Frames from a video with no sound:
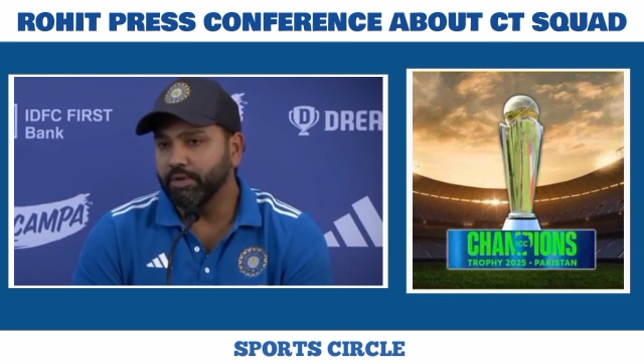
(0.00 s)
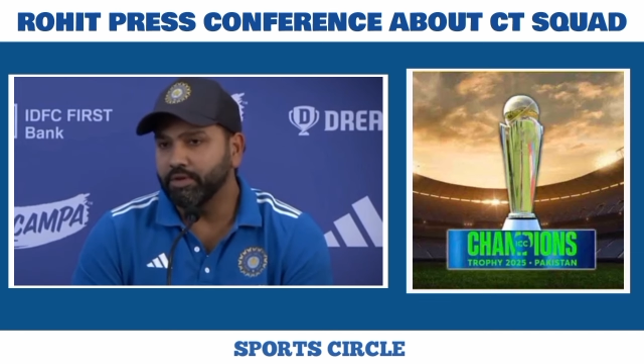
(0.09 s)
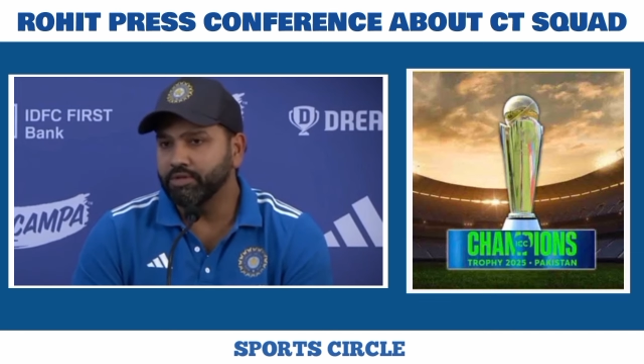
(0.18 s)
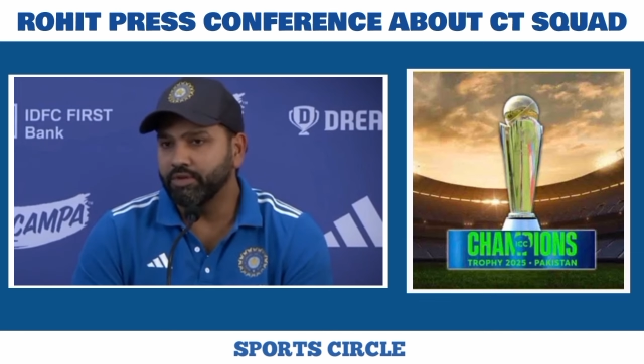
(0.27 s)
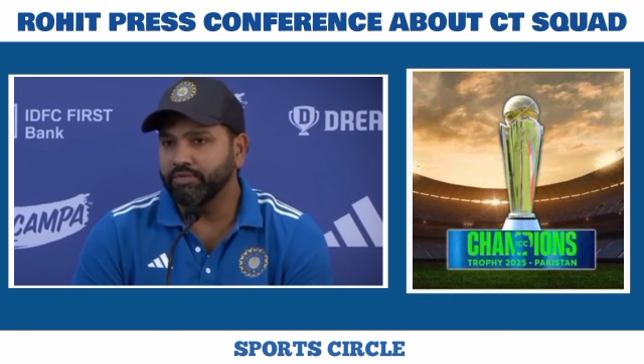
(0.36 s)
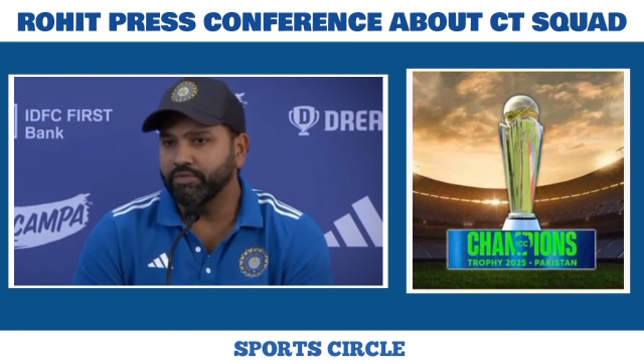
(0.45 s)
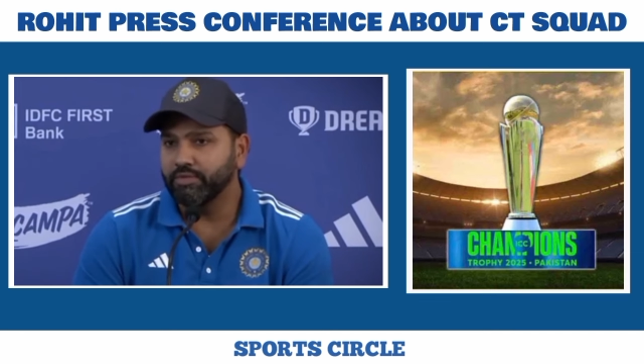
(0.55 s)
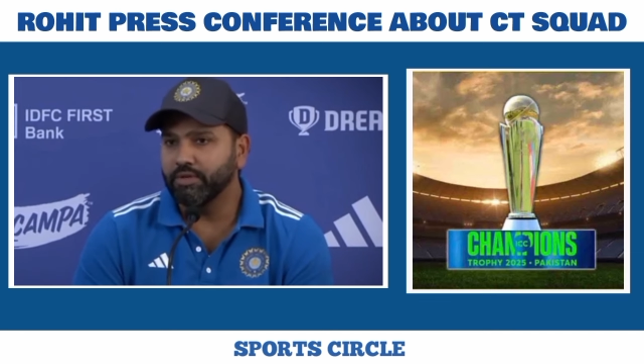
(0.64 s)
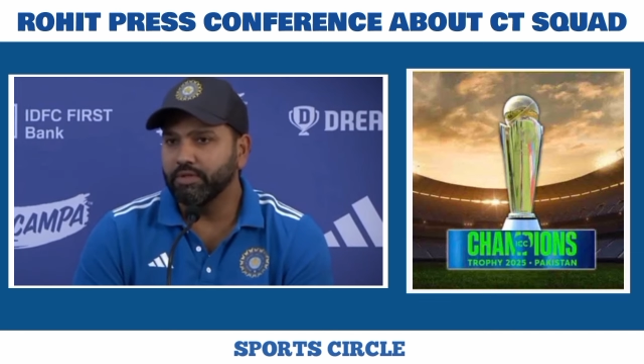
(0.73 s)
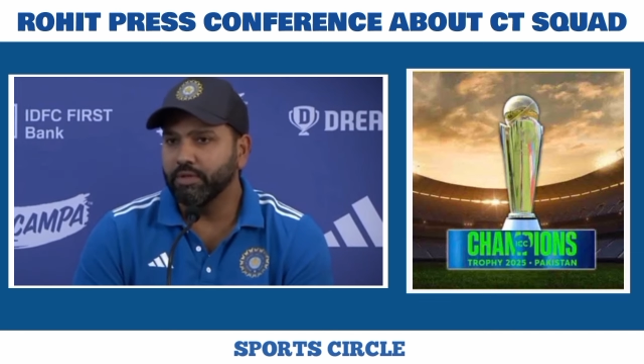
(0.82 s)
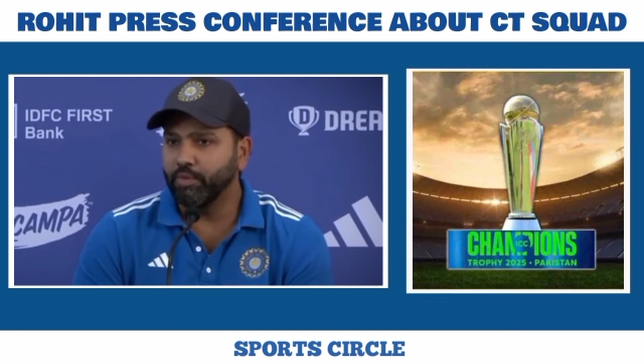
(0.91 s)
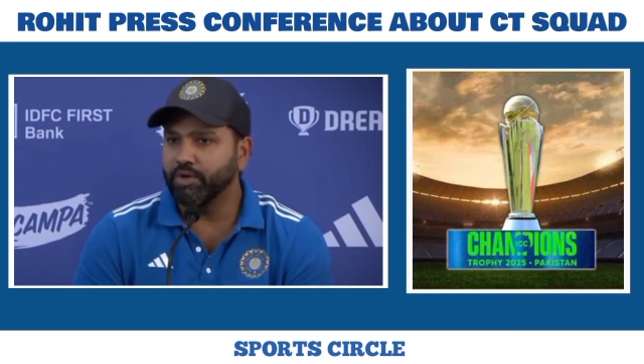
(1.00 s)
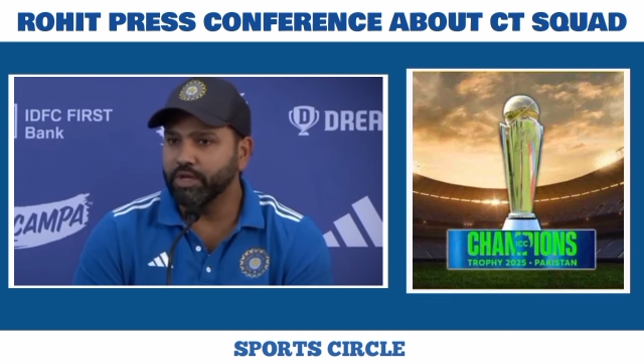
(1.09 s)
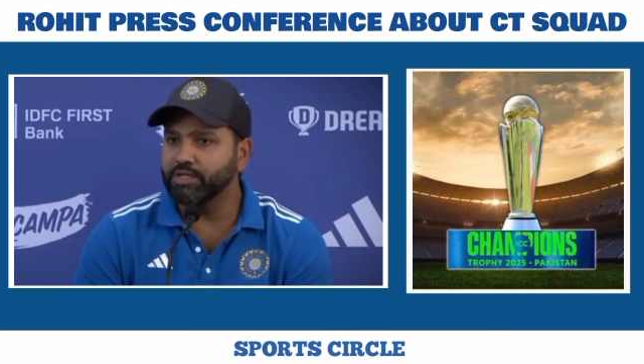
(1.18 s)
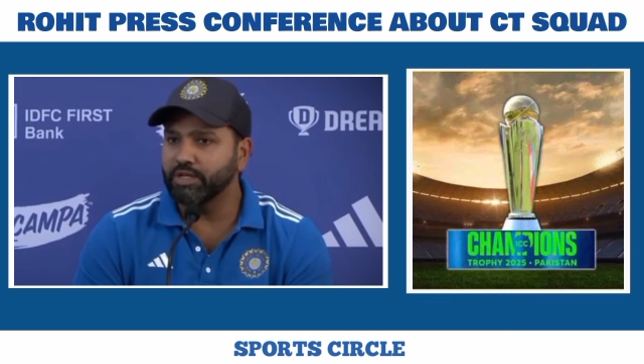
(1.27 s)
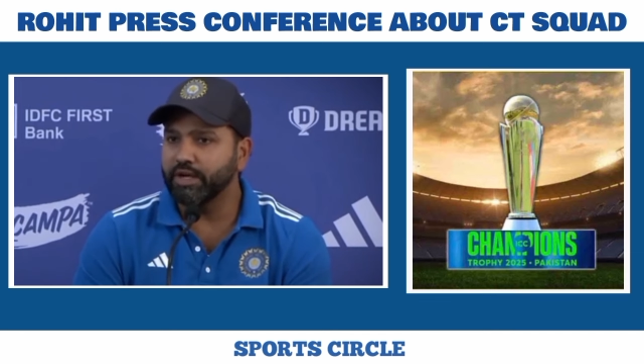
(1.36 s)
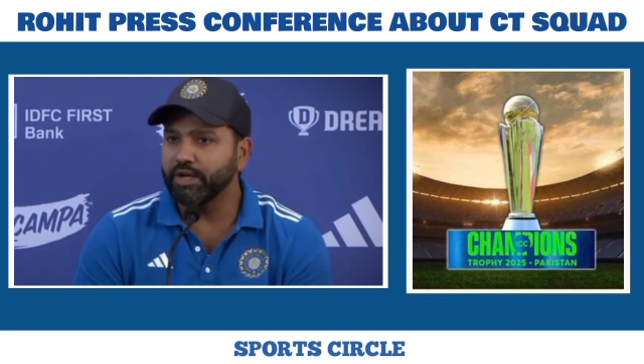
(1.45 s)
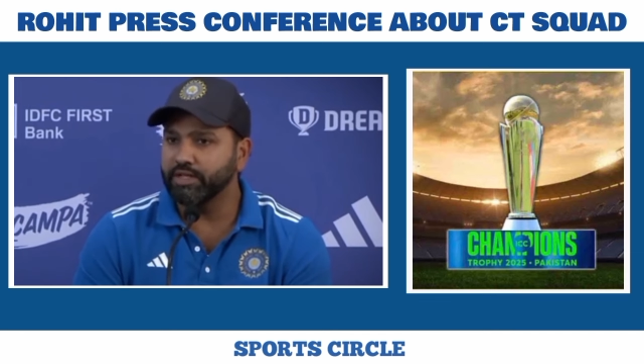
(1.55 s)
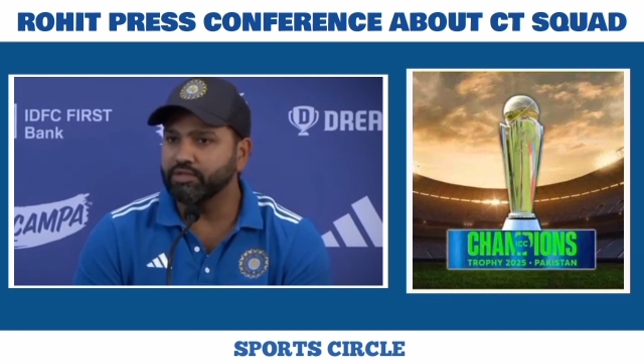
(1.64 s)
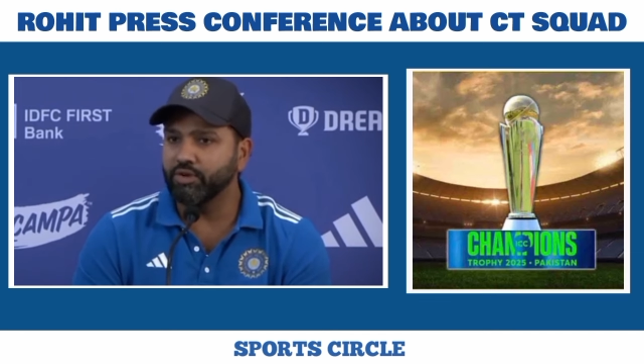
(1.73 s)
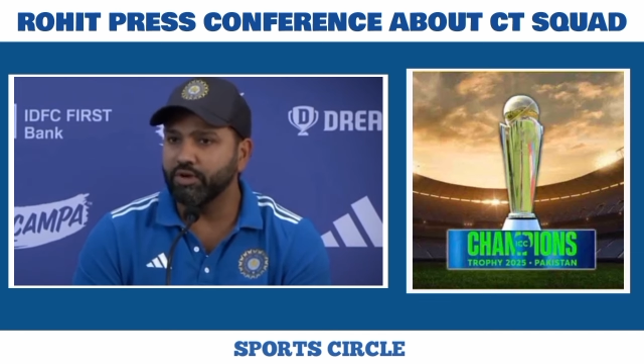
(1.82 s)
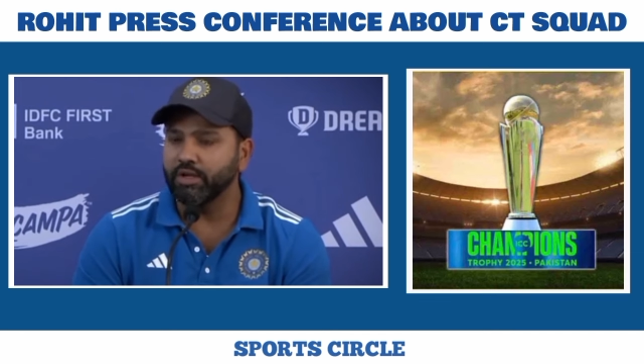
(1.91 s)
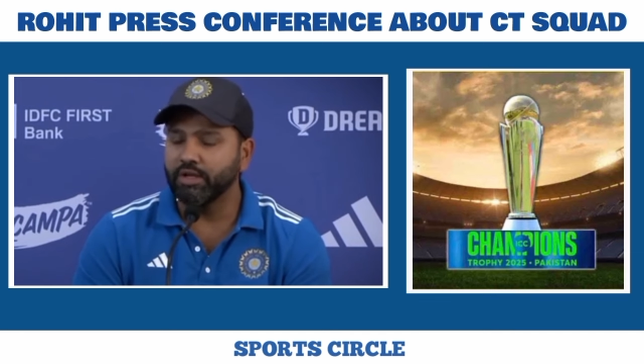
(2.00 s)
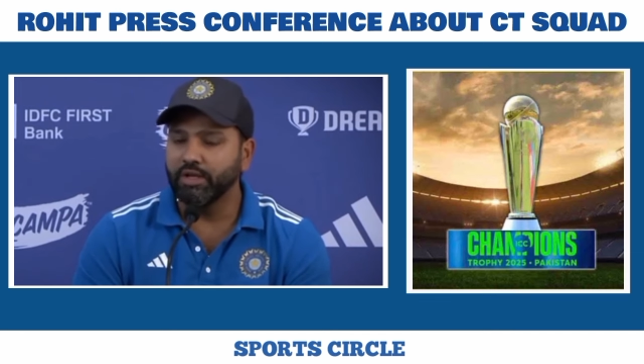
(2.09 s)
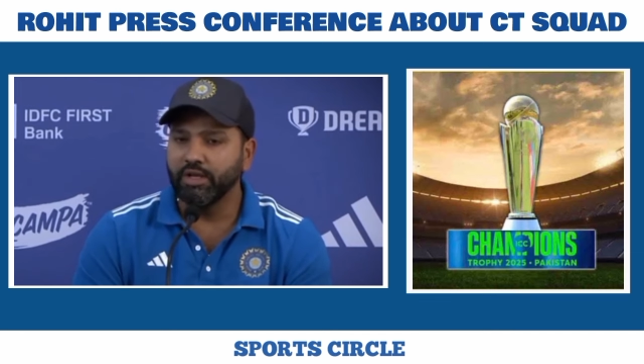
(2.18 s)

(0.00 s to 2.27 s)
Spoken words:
because of the potential that he's got.